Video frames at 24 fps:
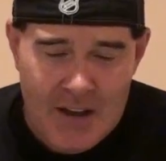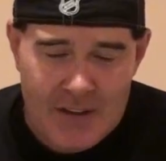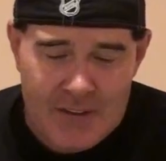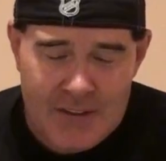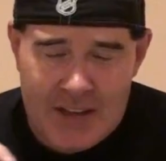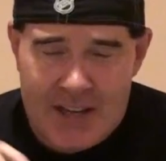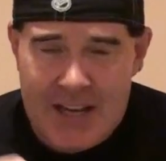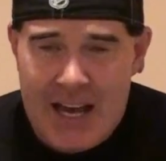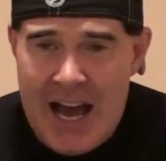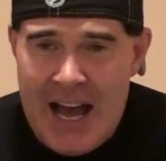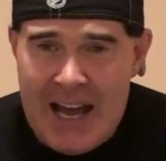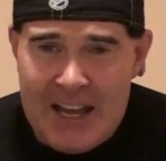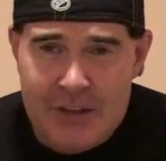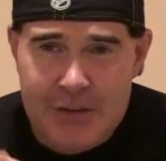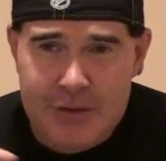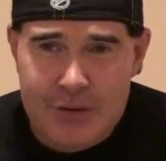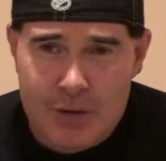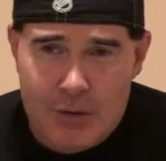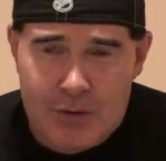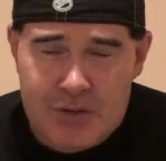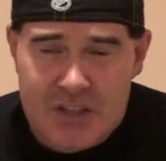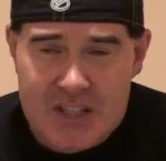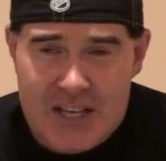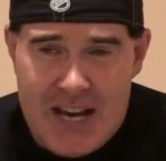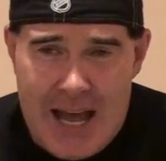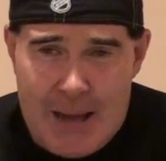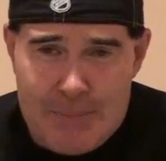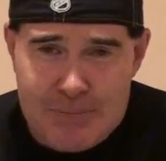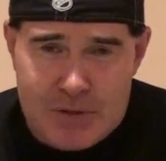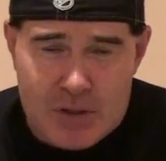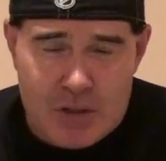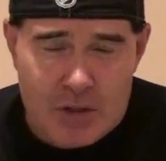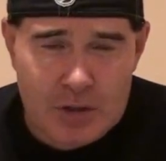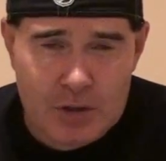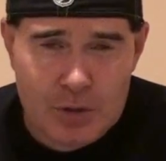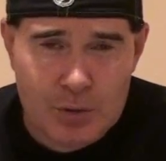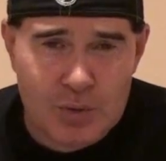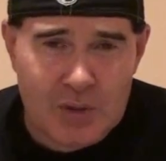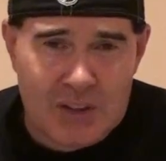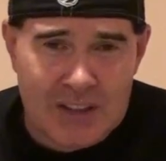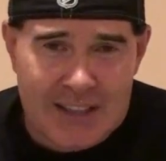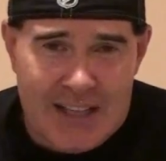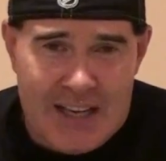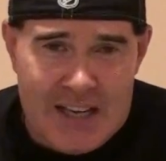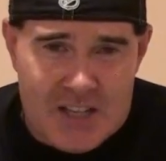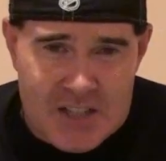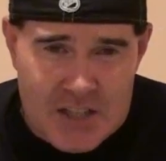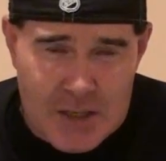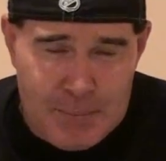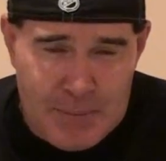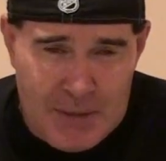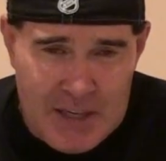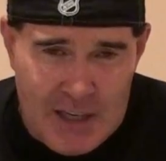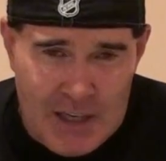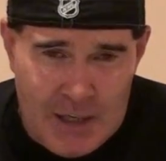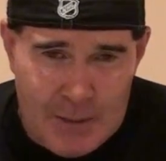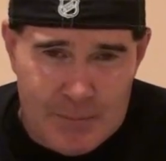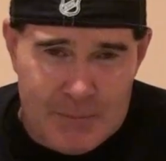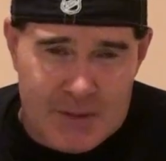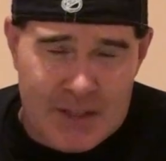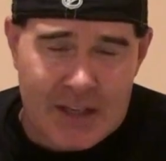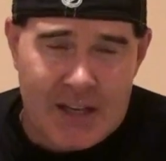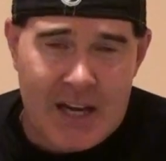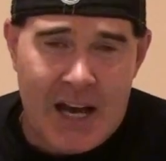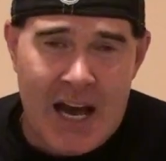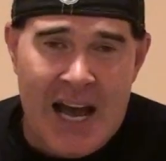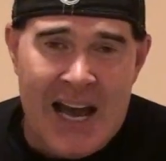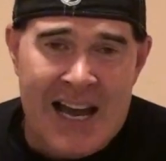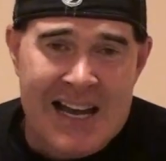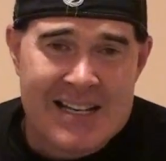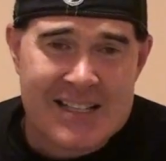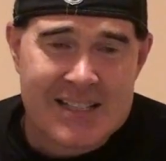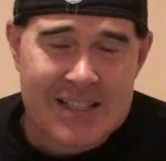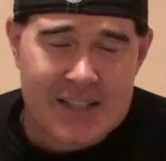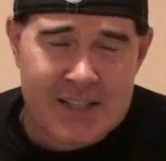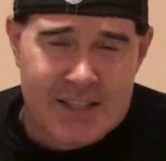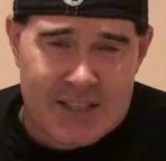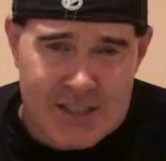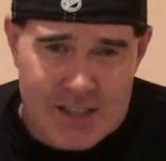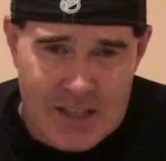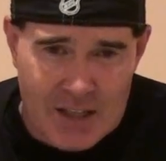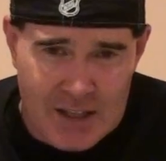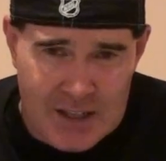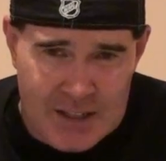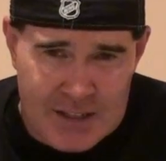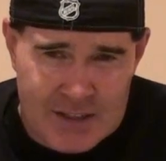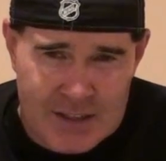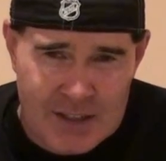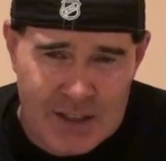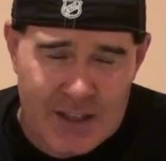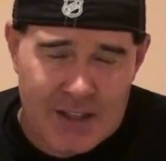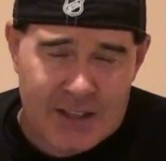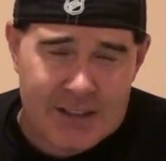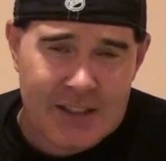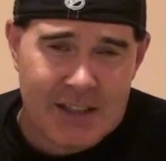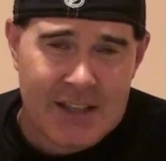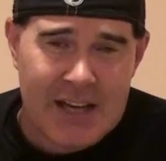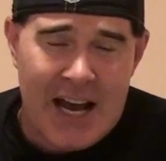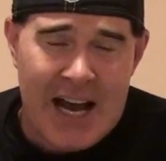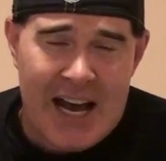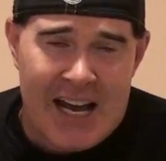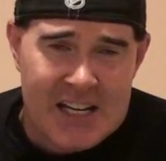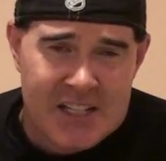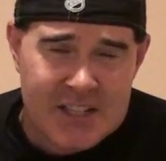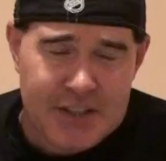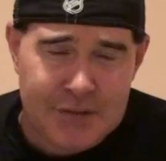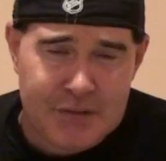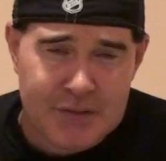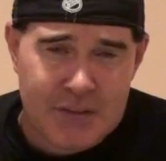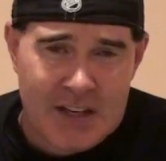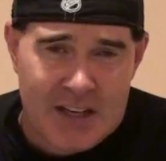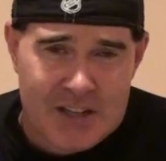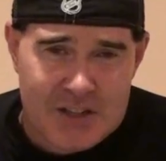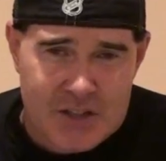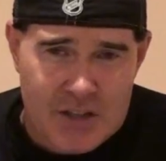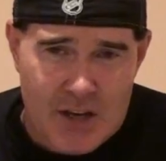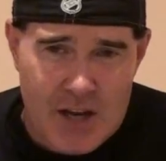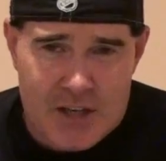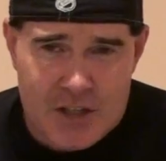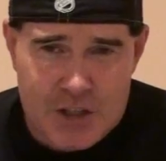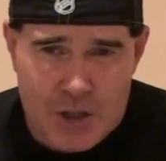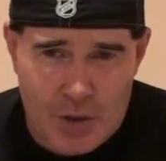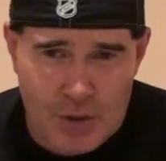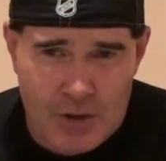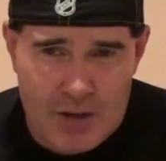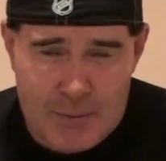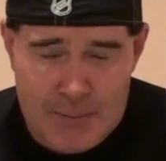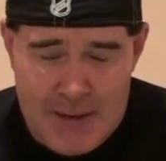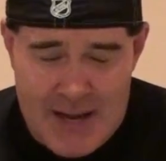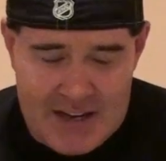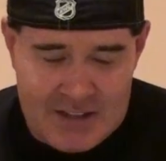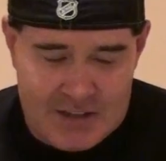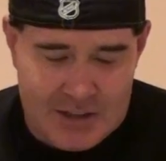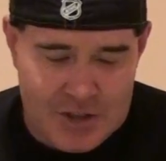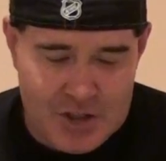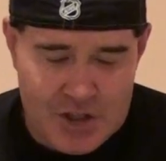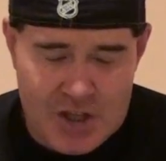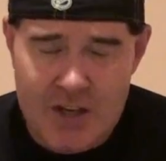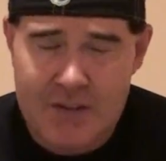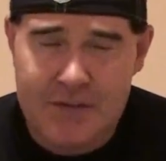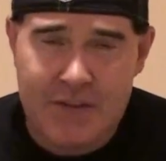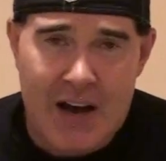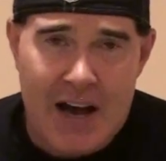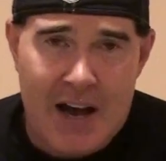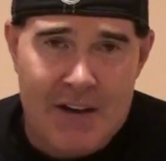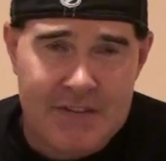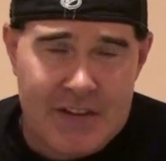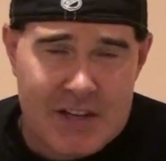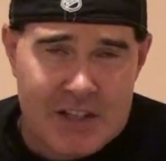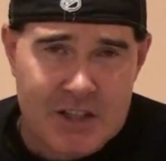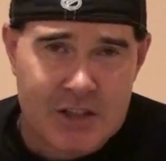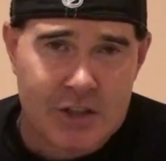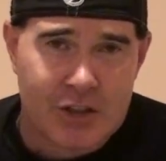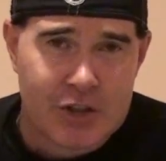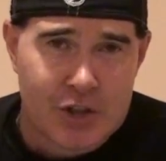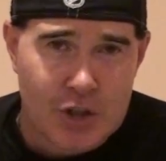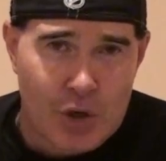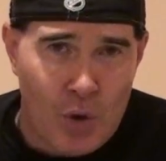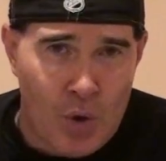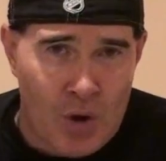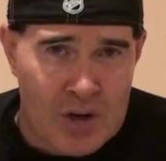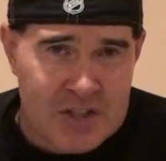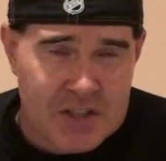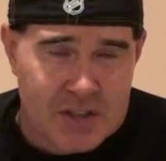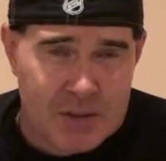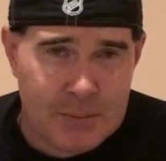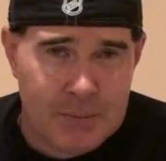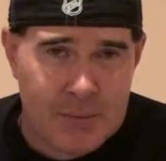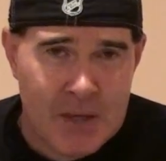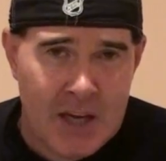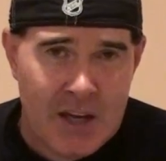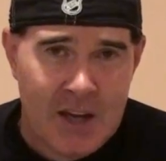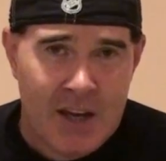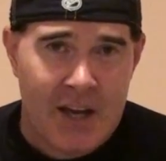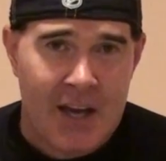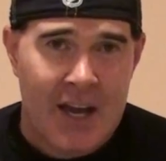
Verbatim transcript: The guy throws an absolute laser beam. The guy is a stud. The guy is a franchise quarterback. The chief offense looks awesome.